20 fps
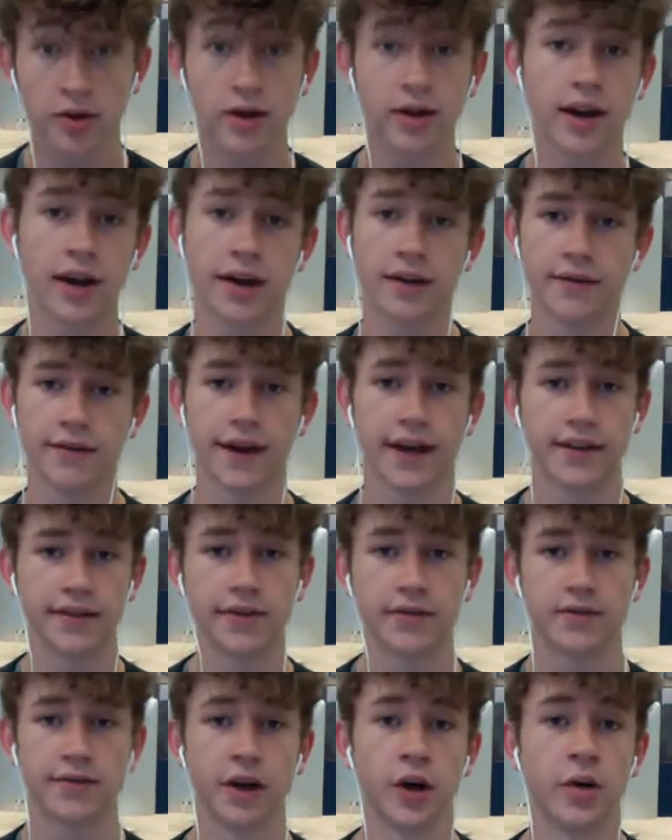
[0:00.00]
and affect your
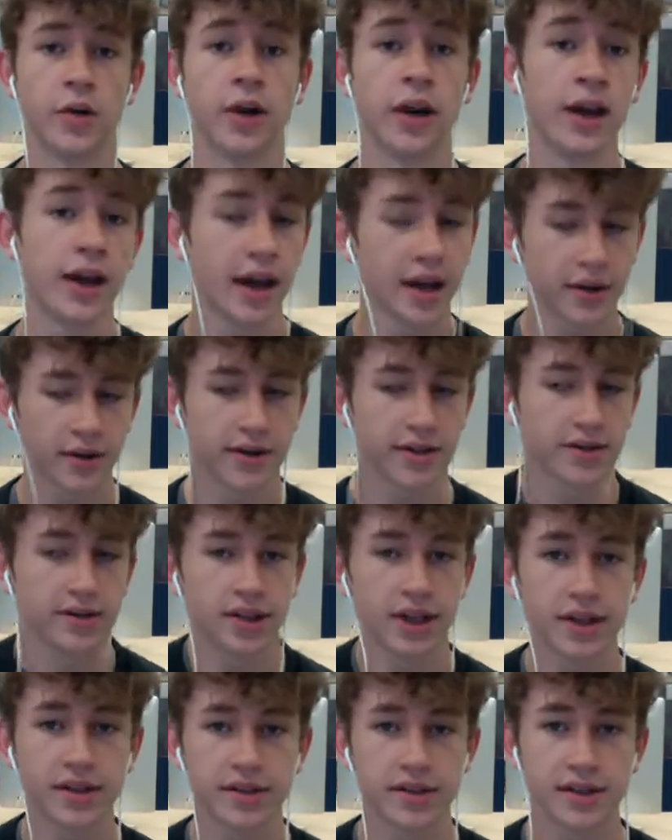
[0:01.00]
phone. You can
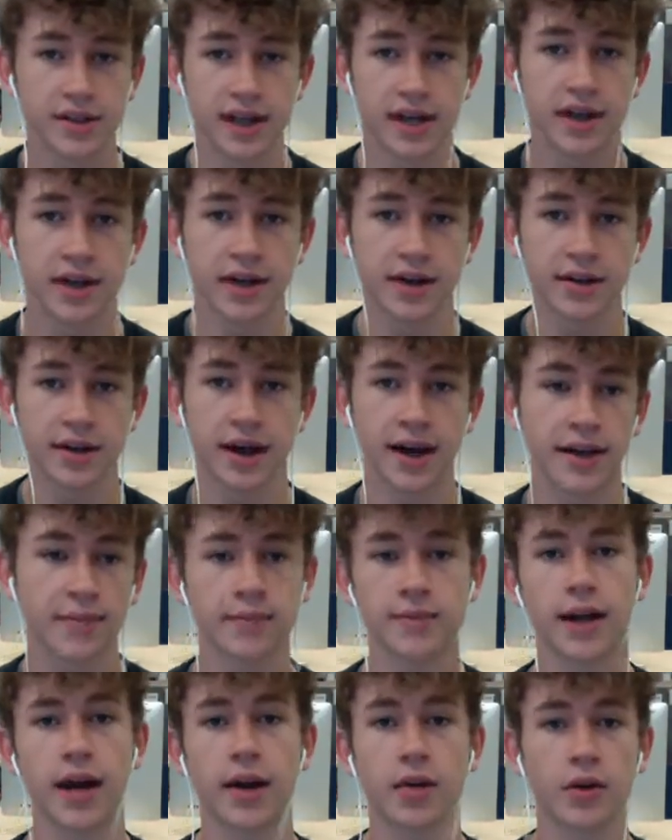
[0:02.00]
change these at any time,
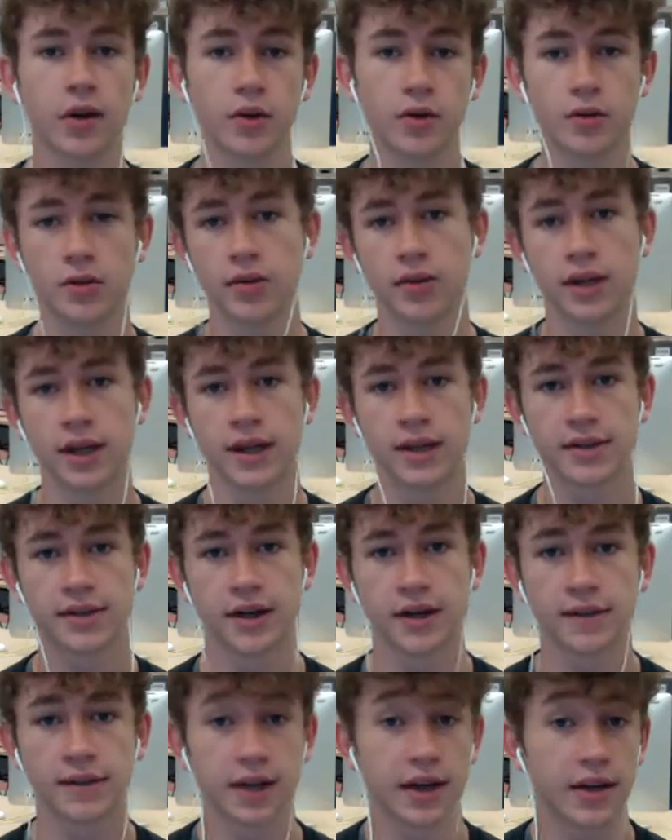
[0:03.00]
download new things
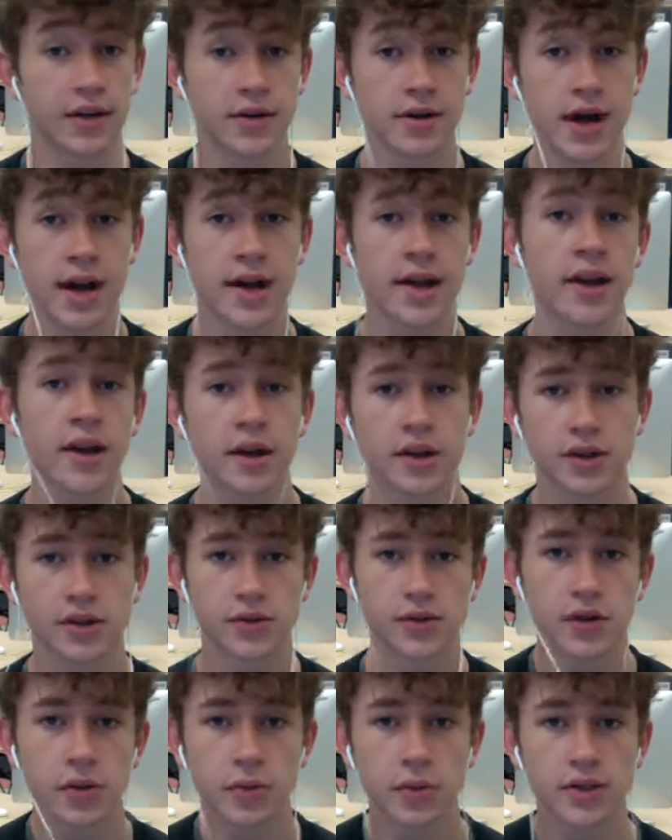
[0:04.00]
off the internet. So
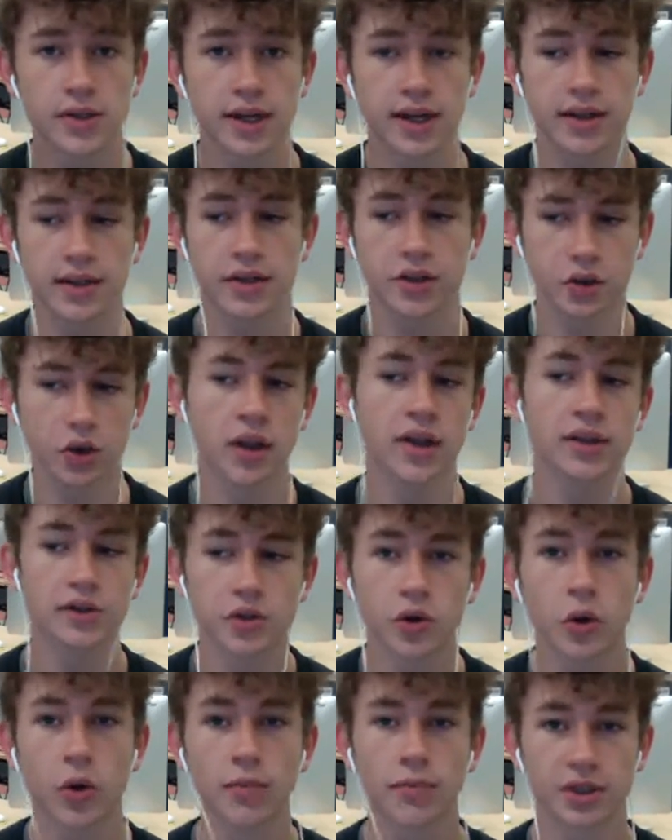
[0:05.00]
it's almost like it's
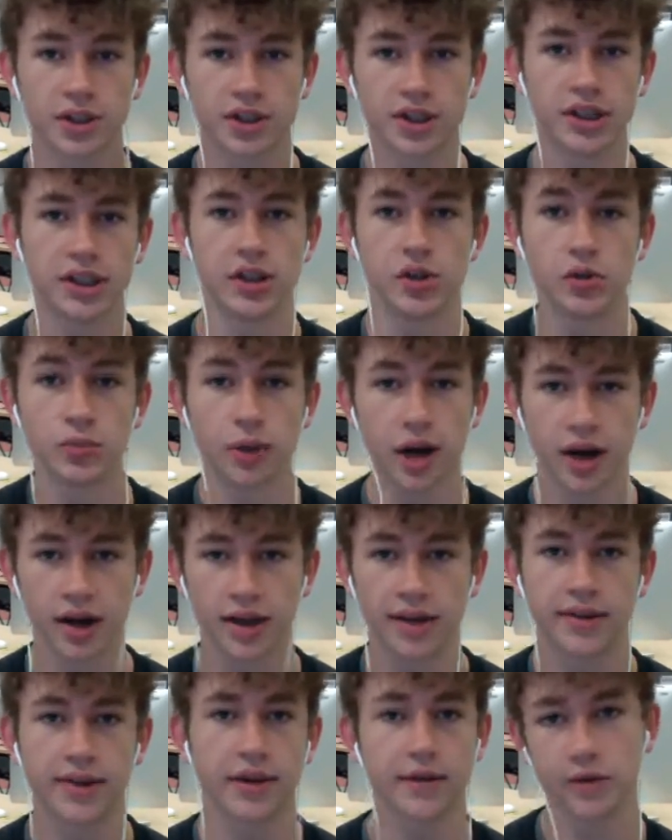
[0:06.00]
your machine. You bought
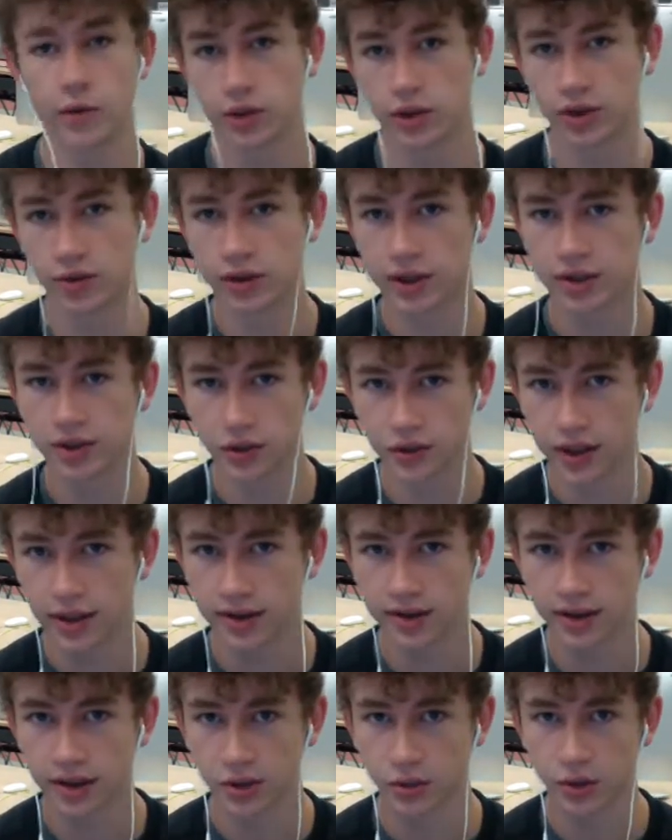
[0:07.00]
it, therefore you can do
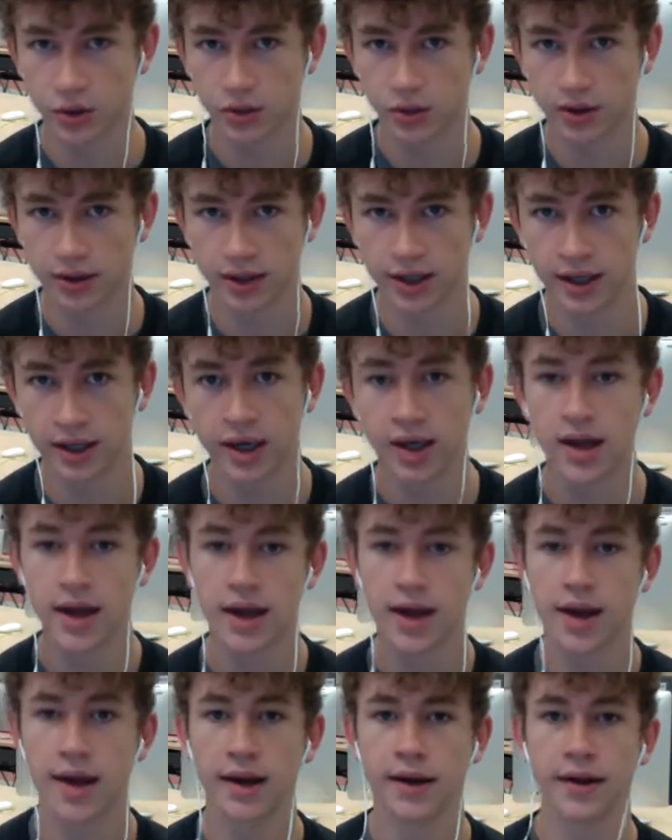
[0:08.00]
anything you want with it.
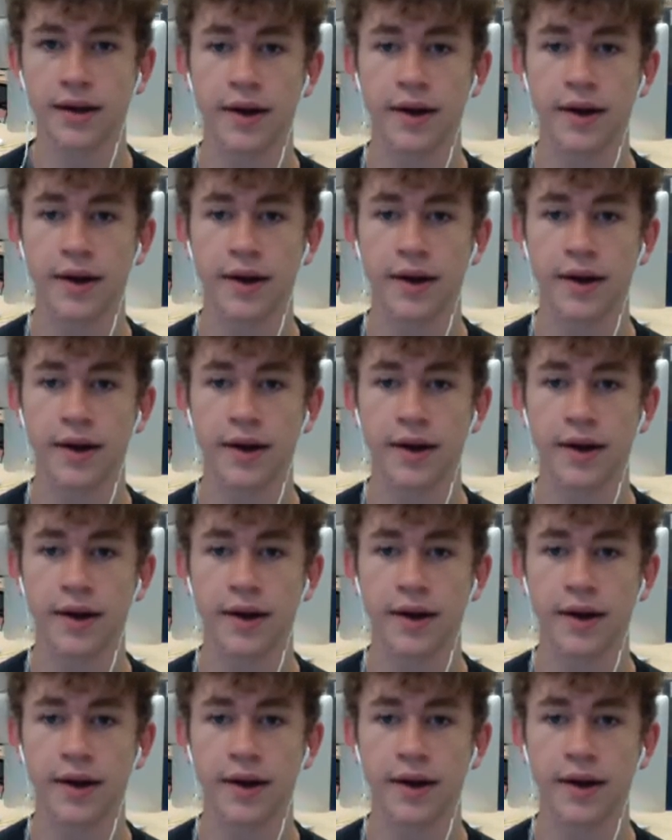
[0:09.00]
And